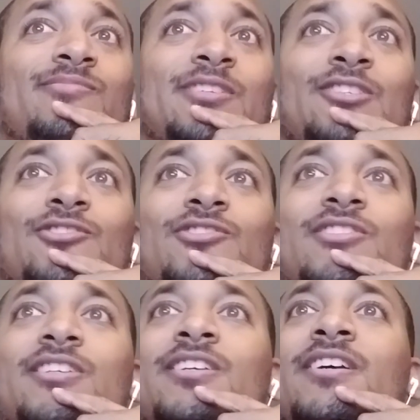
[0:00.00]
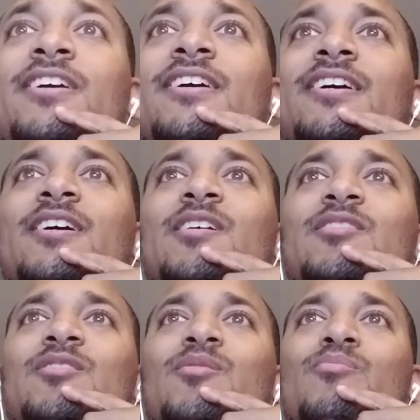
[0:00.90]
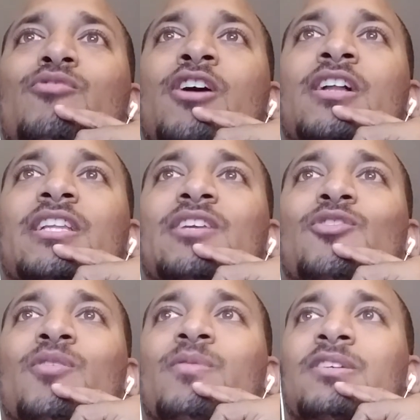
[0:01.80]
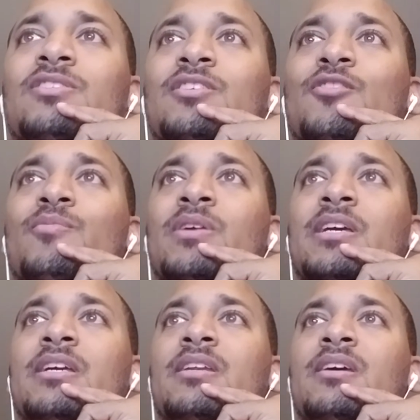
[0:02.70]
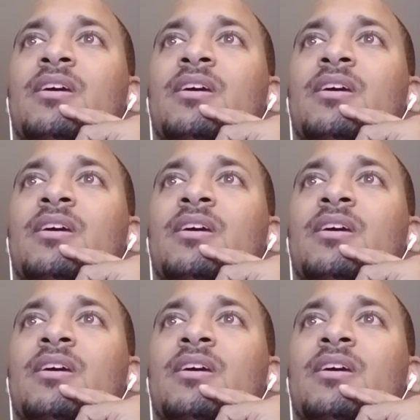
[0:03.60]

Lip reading: Interesting. Broadly Northwestern European.